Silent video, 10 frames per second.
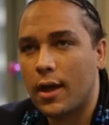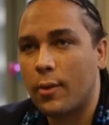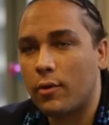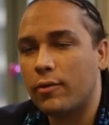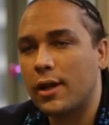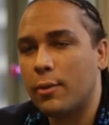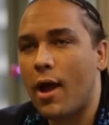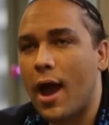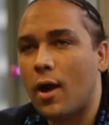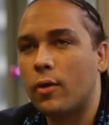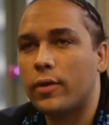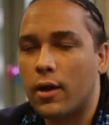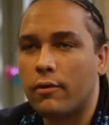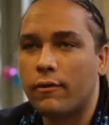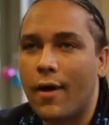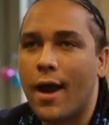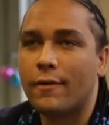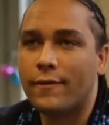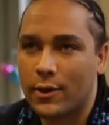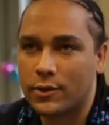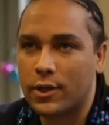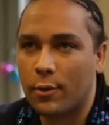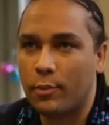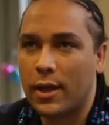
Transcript: where everyone is accepted.